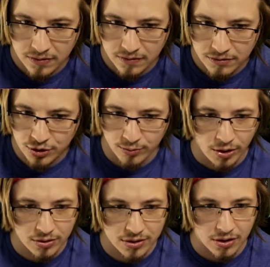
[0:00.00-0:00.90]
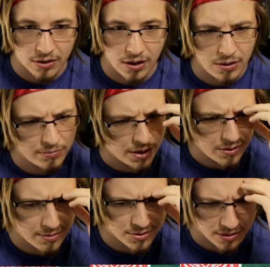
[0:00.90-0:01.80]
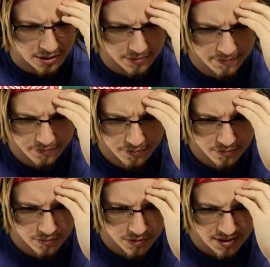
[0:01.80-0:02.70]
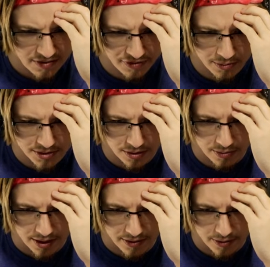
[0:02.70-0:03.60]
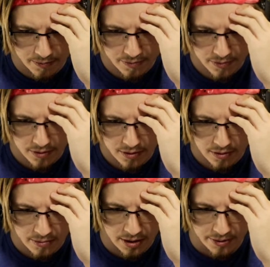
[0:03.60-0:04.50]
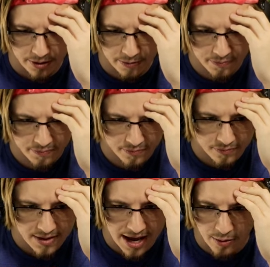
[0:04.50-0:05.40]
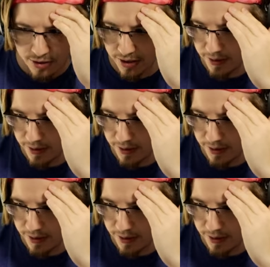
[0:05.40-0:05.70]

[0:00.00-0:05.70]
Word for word: Two mult car. Oh, no, I was wrong. Definitely was okay, though. There we go. Now we're good.